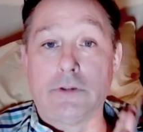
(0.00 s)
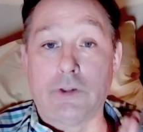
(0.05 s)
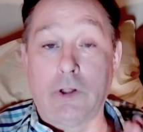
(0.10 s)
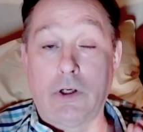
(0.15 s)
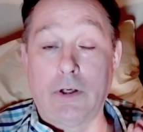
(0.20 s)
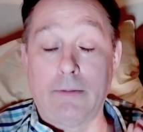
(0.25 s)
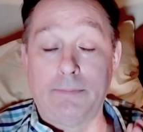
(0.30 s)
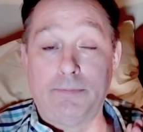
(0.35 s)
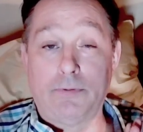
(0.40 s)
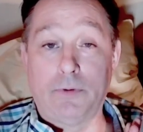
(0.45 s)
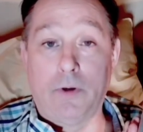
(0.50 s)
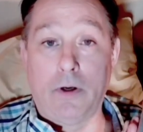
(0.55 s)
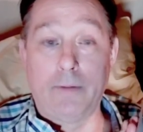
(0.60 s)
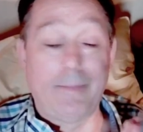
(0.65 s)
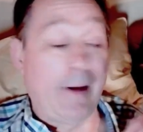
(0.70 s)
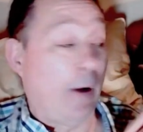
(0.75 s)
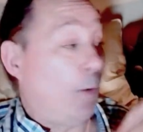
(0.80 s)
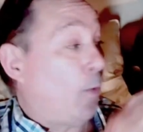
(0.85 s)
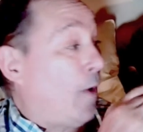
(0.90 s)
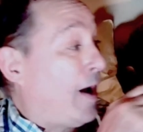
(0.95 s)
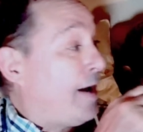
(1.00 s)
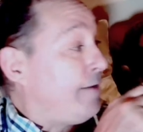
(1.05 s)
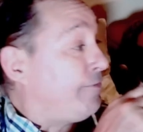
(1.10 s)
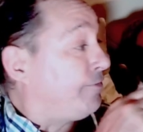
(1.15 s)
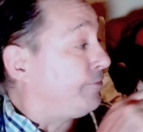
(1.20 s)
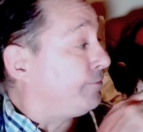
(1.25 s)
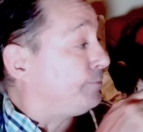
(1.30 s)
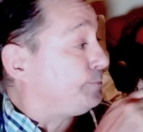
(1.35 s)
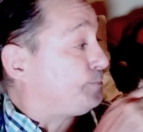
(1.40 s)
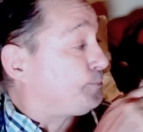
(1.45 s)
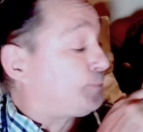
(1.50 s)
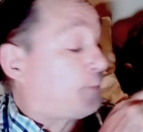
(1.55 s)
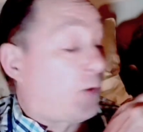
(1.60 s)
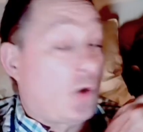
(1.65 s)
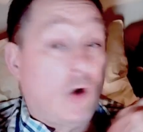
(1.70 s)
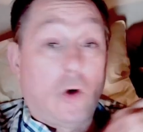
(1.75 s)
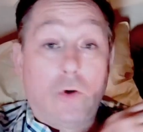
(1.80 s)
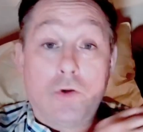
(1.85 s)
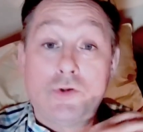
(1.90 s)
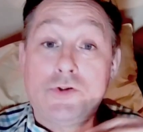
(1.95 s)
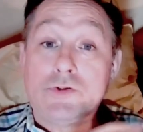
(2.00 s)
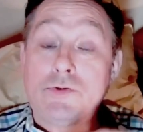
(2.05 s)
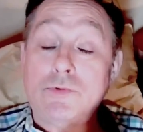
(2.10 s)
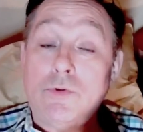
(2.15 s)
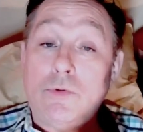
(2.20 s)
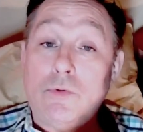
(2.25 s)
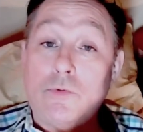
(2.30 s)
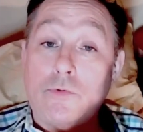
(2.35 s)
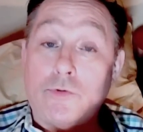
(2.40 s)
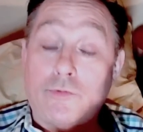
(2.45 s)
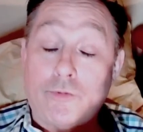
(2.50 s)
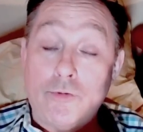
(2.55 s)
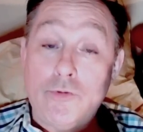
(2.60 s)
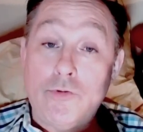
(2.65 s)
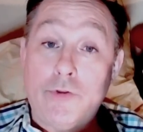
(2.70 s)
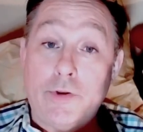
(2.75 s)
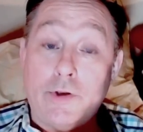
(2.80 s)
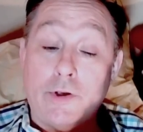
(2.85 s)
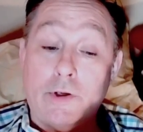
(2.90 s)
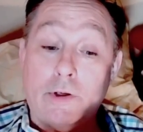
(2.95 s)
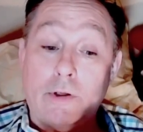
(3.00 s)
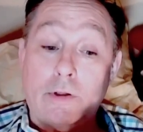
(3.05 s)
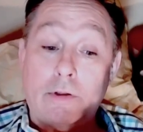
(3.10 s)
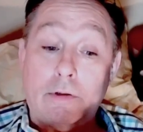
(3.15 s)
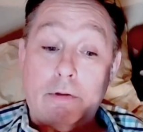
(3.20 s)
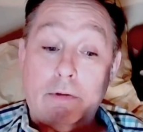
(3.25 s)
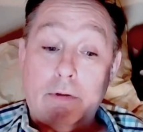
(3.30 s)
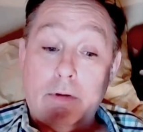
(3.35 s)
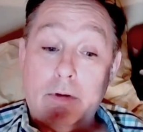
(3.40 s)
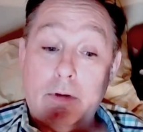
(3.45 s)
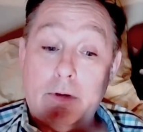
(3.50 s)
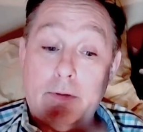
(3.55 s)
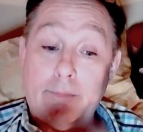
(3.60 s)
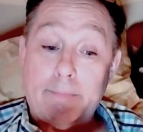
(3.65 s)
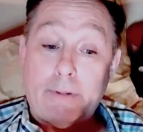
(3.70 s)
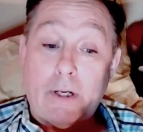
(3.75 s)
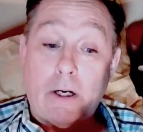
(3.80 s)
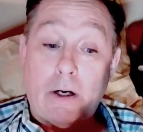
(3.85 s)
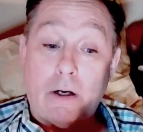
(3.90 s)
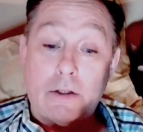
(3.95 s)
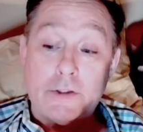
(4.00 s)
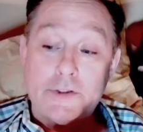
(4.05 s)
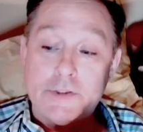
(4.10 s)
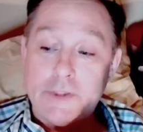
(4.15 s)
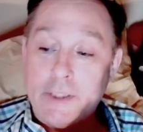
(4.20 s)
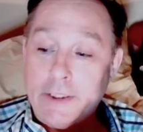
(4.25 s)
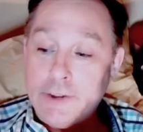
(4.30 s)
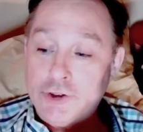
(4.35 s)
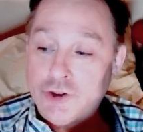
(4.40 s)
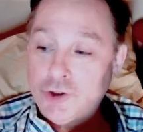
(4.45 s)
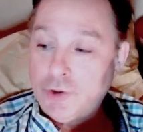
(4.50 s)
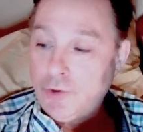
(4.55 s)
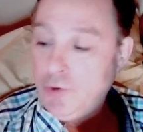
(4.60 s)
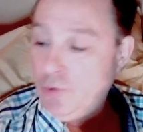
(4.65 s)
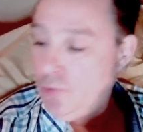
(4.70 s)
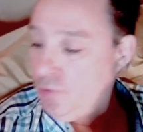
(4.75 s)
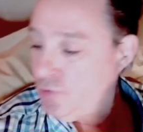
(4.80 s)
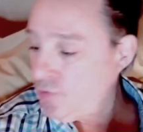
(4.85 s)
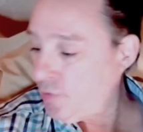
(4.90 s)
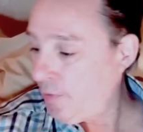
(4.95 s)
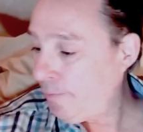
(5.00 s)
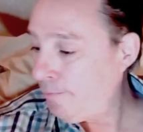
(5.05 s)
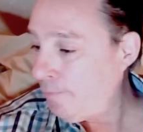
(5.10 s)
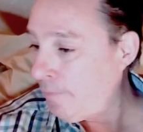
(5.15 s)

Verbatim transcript: circuit board. My wife goes through the parts and she'll use a